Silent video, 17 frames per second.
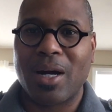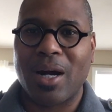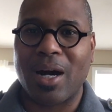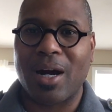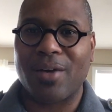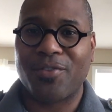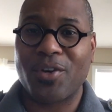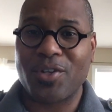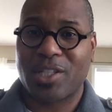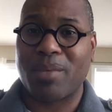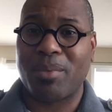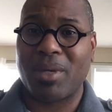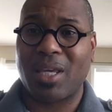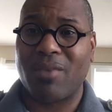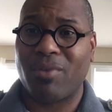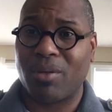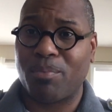Uh, first, let
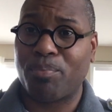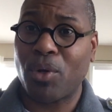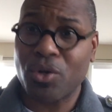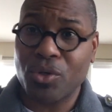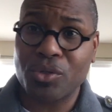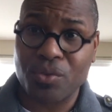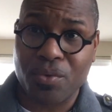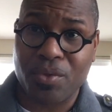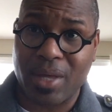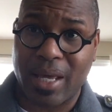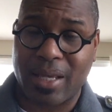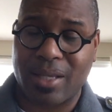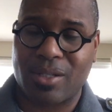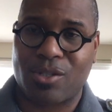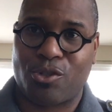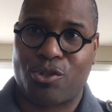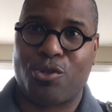me give a personal
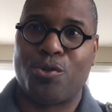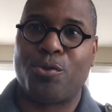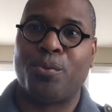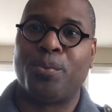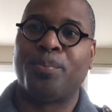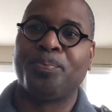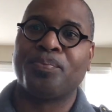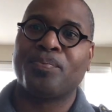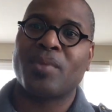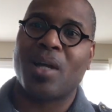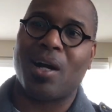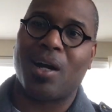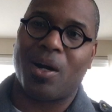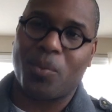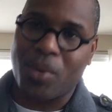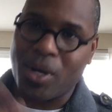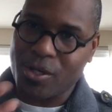thanks to
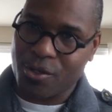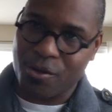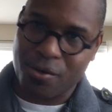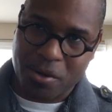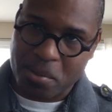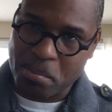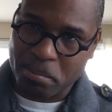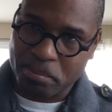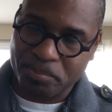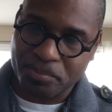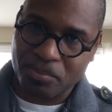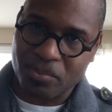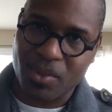West Durham,